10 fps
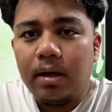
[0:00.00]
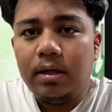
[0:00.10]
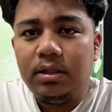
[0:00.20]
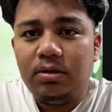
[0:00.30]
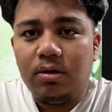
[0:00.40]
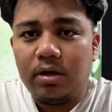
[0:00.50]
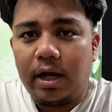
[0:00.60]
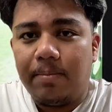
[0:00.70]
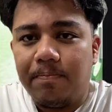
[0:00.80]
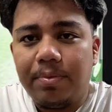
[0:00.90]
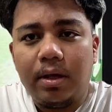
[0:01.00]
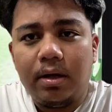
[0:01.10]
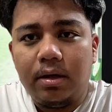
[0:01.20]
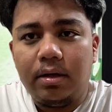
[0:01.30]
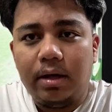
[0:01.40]
Histogram.
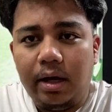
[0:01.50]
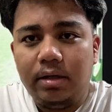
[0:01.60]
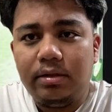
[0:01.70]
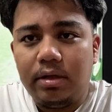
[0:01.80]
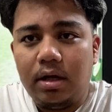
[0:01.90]
Next,